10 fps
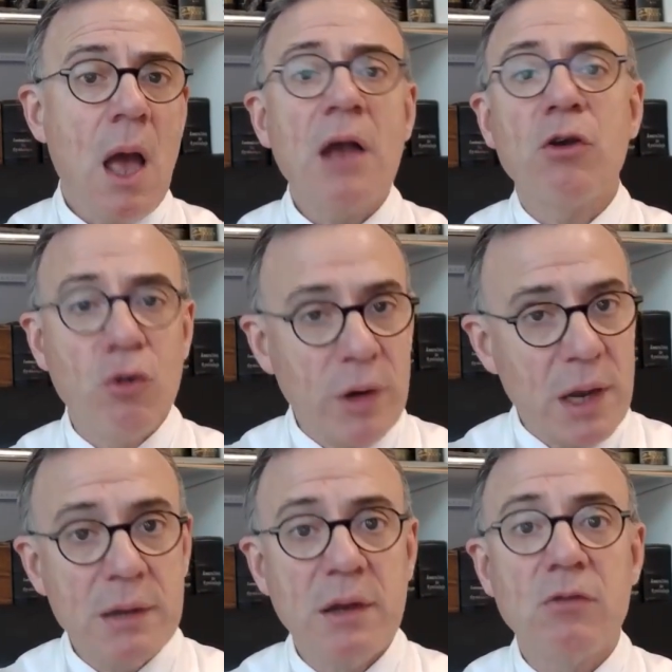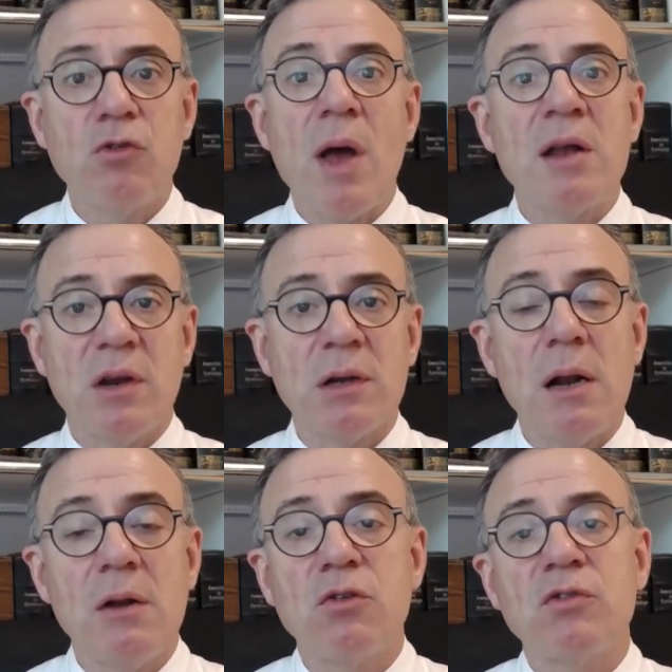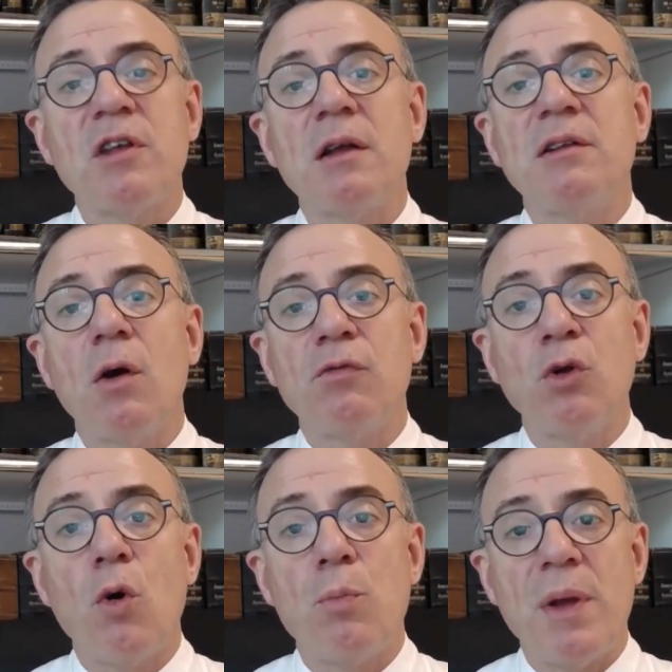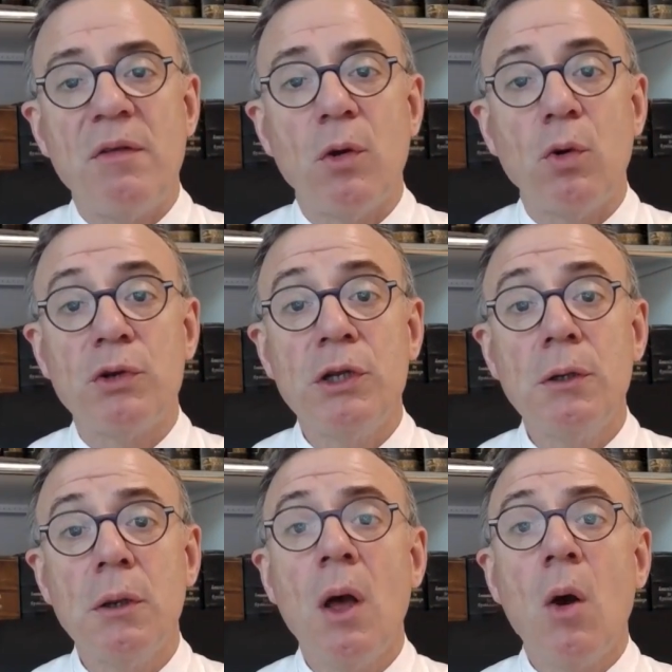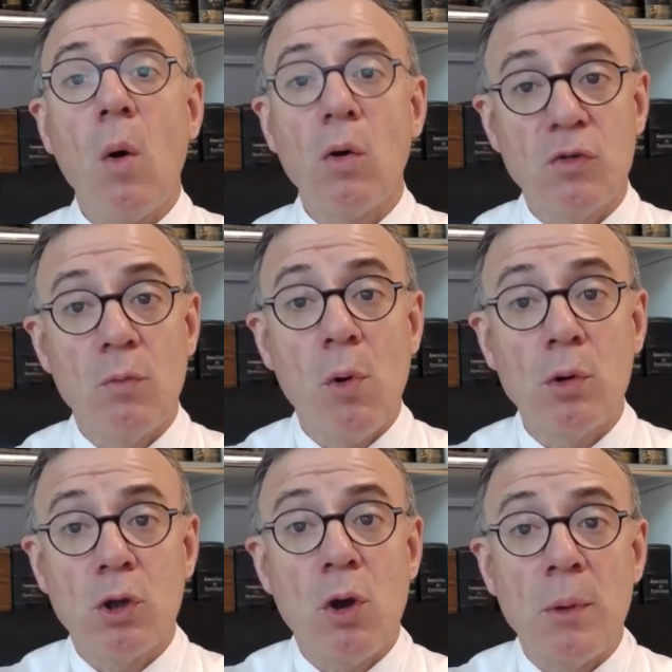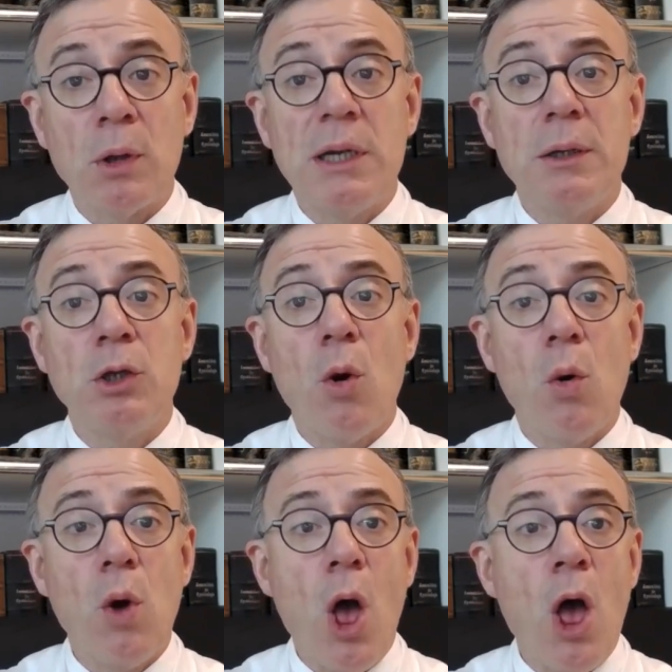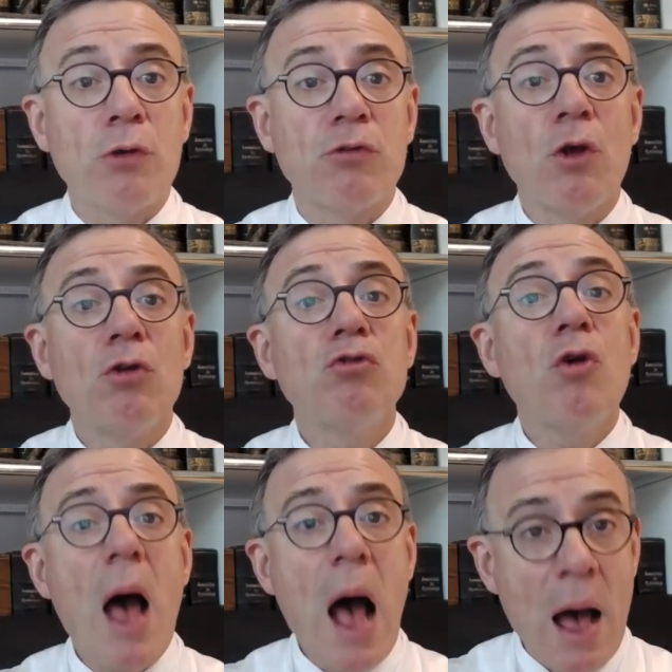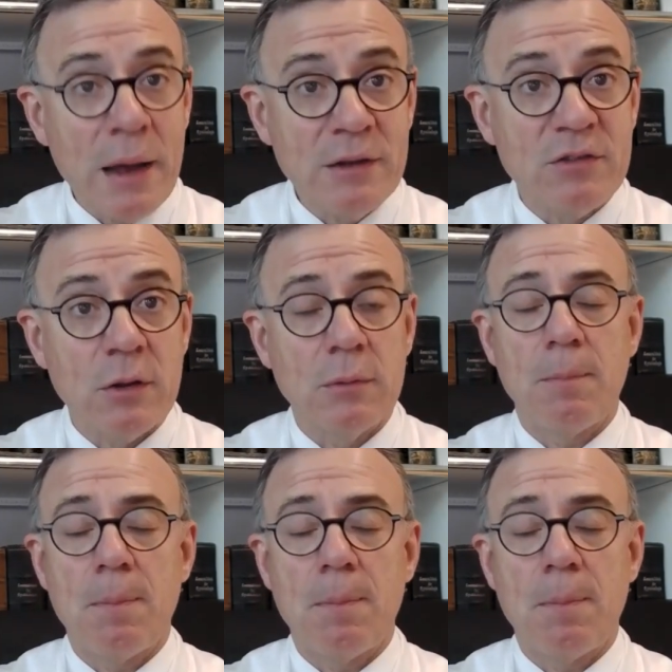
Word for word: I created the Internal Society of Neuropelveology, also more commonly known as the ISEN.